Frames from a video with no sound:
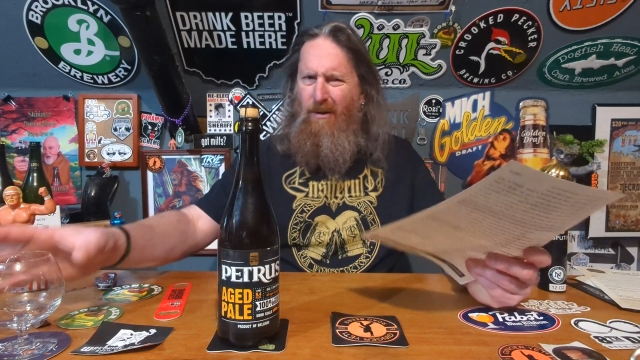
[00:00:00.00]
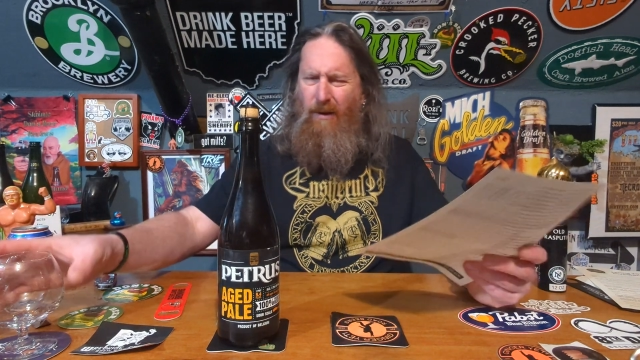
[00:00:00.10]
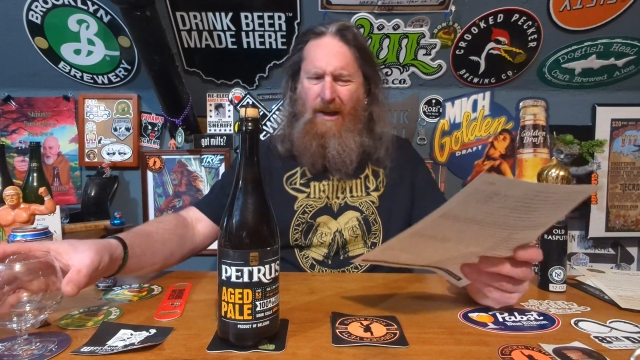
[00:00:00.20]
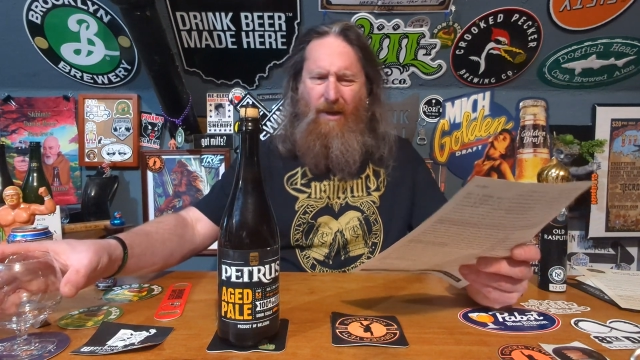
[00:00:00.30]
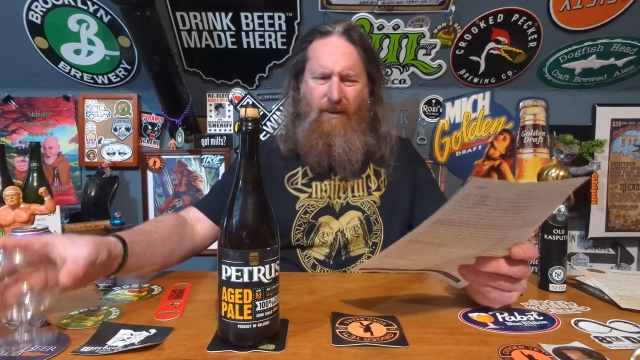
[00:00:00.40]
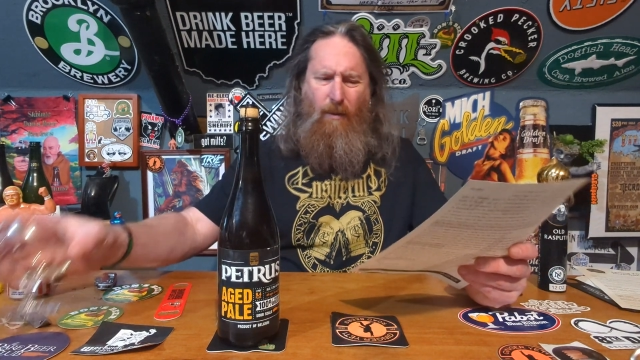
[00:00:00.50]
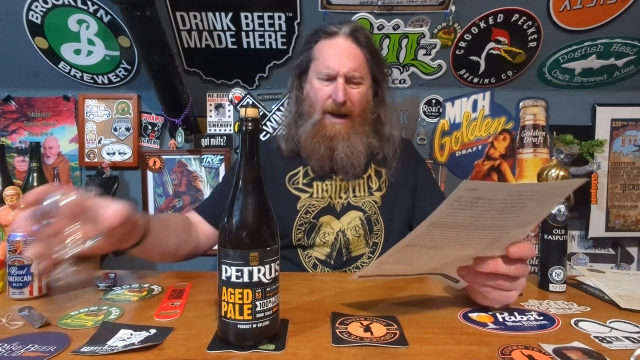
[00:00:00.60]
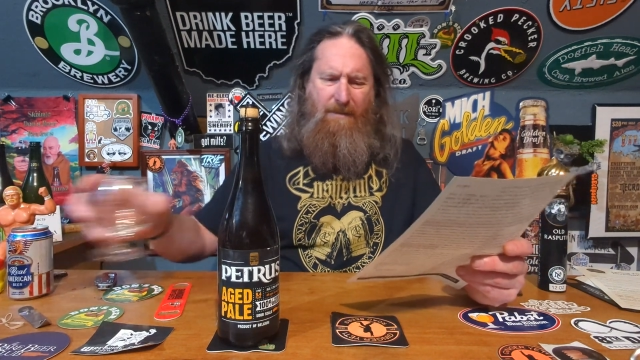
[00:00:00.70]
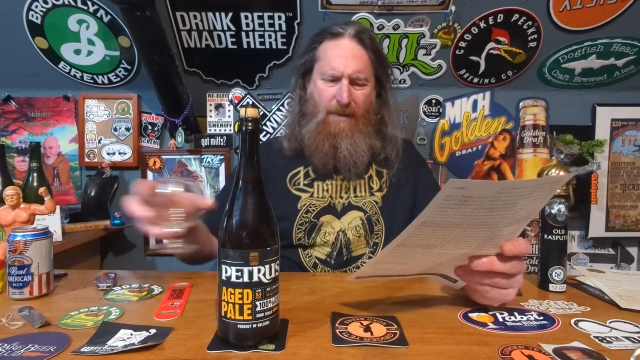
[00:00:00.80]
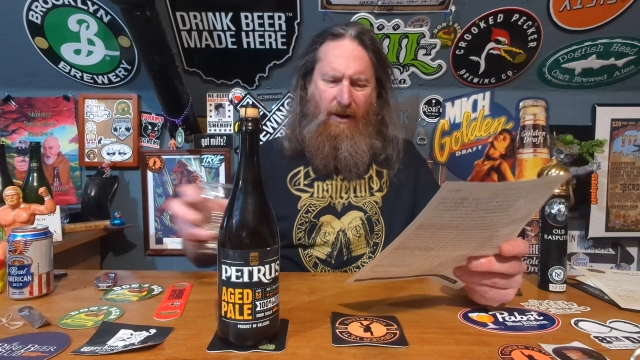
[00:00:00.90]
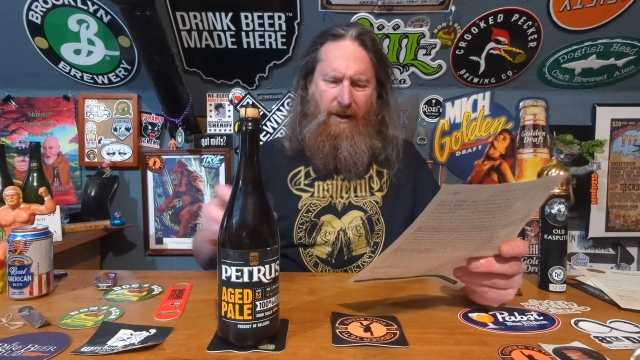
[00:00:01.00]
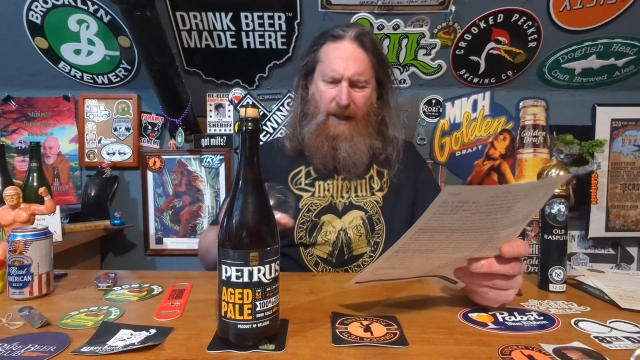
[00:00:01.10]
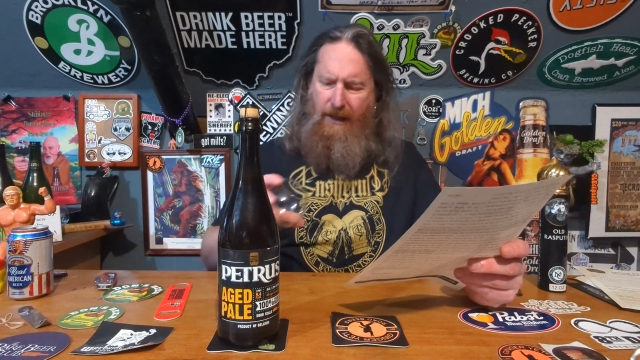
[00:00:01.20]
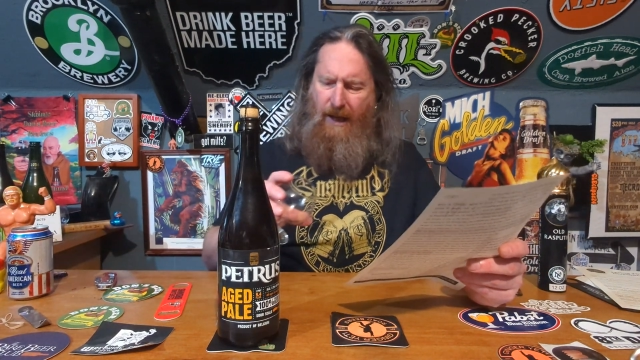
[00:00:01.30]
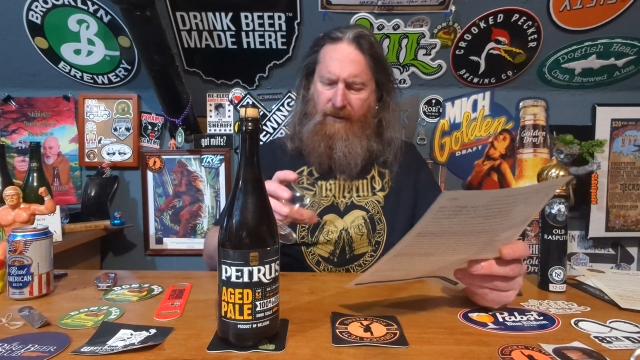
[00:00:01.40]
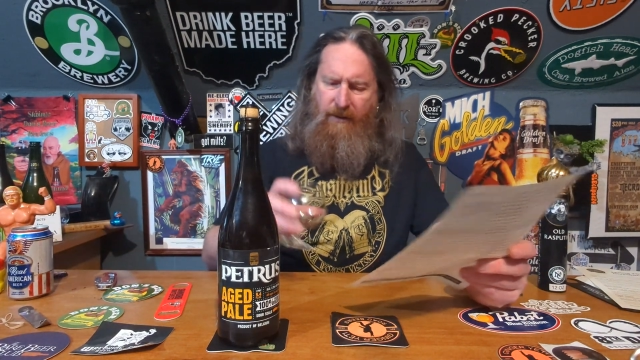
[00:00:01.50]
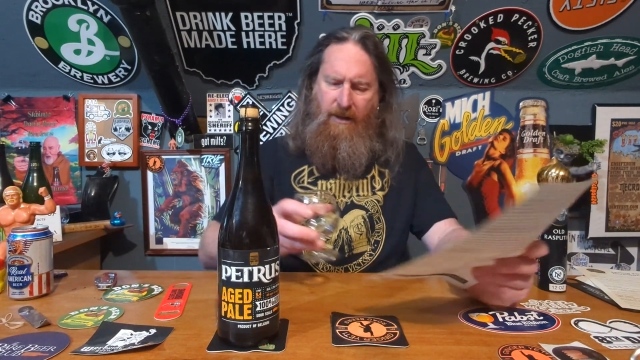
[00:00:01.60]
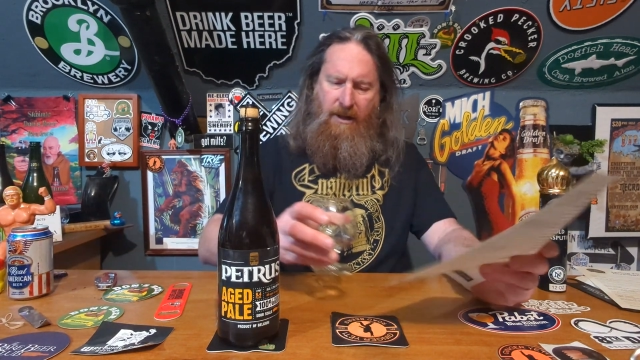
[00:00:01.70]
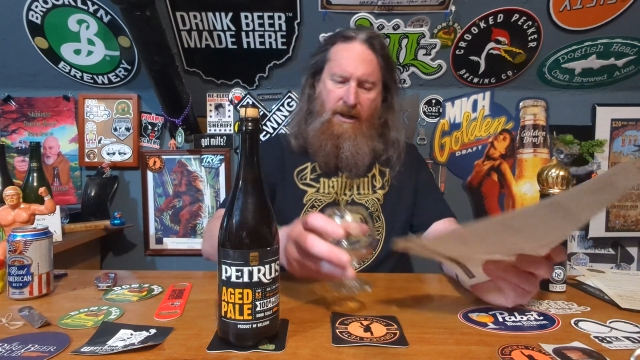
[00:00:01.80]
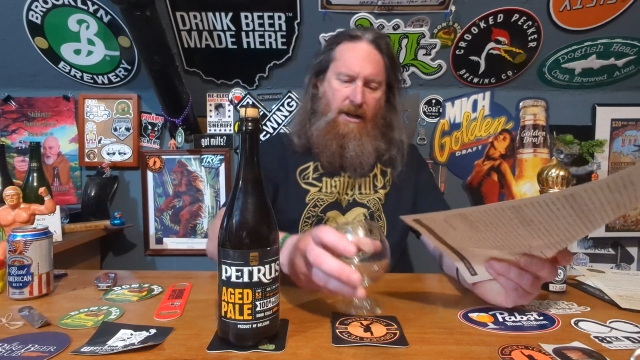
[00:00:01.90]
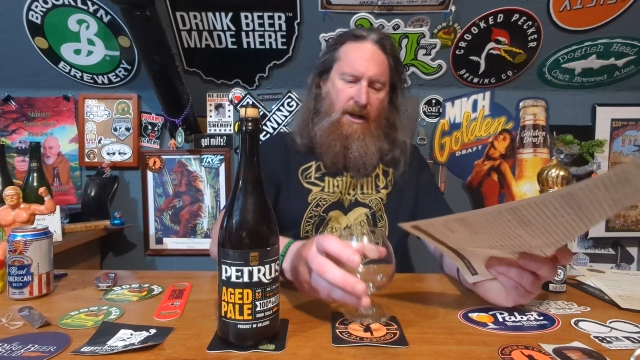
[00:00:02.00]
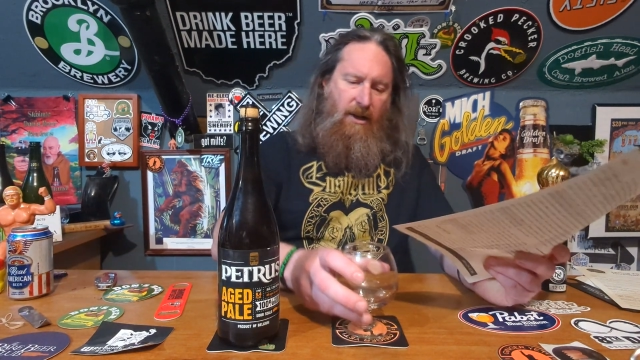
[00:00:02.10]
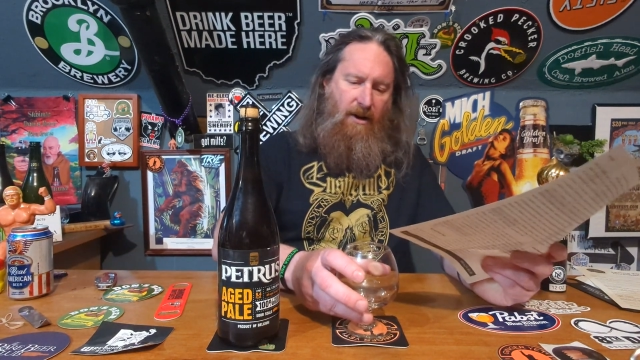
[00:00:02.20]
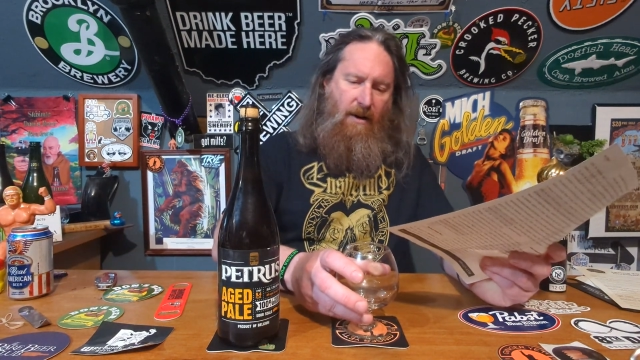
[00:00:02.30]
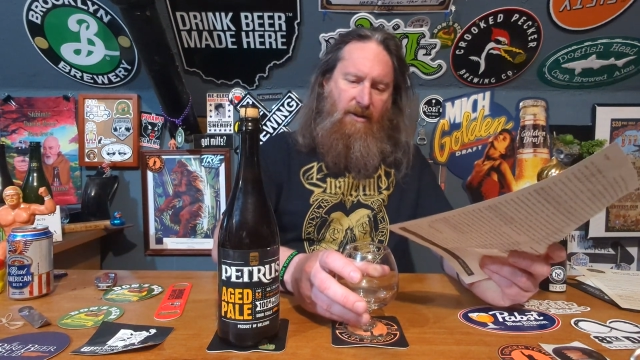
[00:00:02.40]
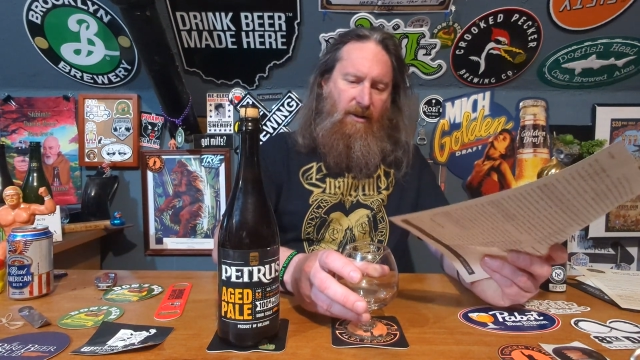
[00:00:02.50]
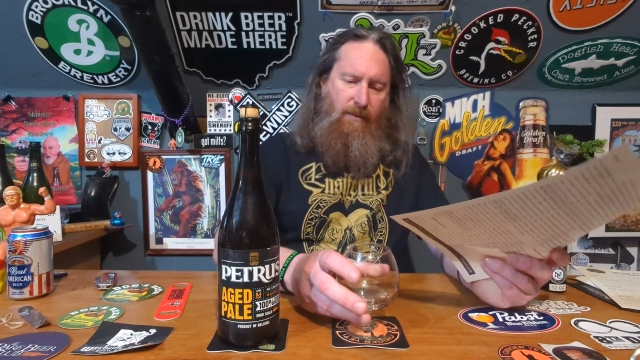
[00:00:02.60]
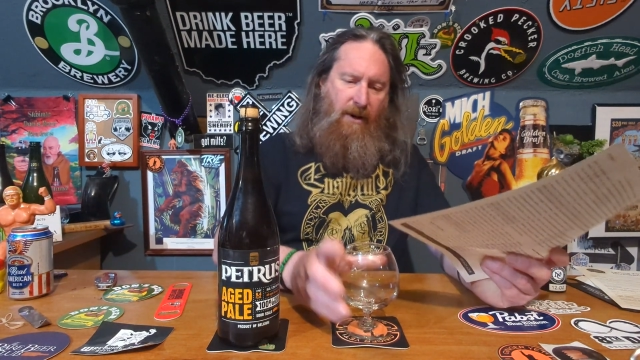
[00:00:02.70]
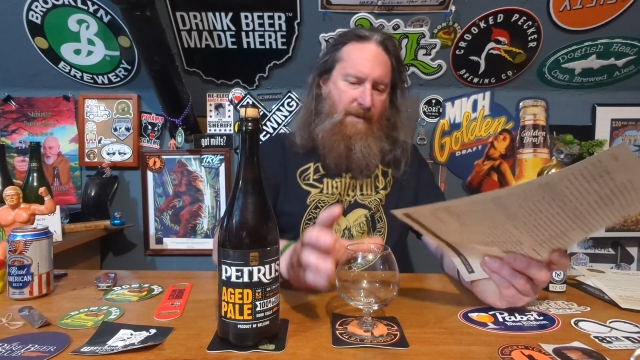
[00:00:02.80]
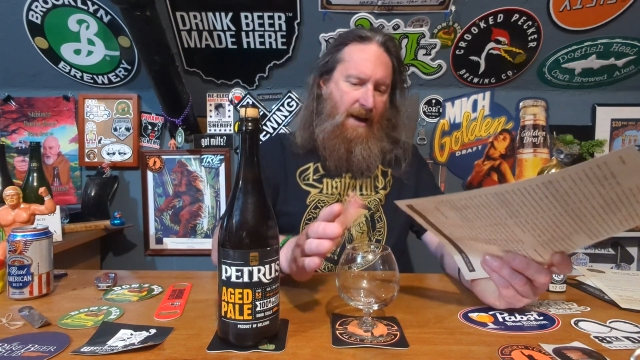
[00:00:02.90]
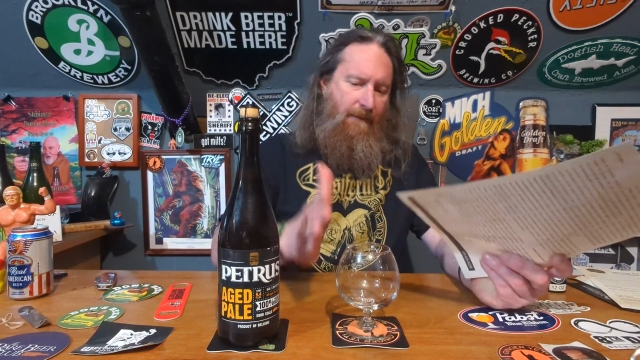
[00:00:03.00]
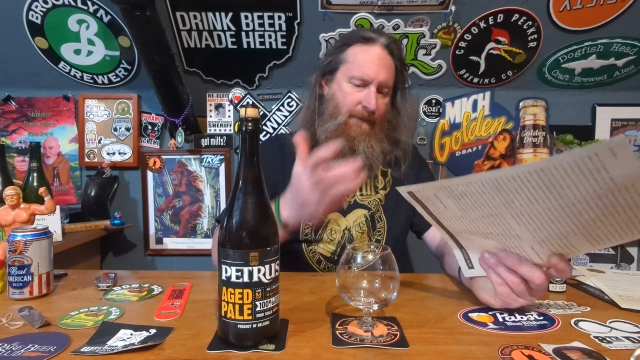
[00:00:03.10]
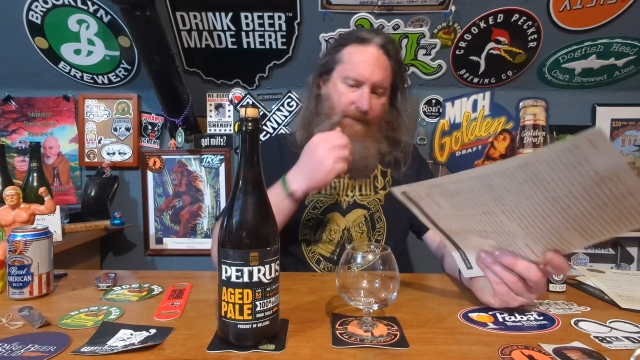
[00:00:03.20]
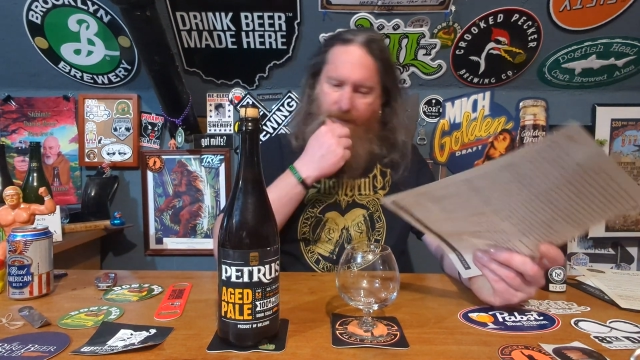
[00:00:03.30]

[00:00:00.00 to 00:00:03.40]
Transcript: What the hell's a white burgundy glass? So I always just bring my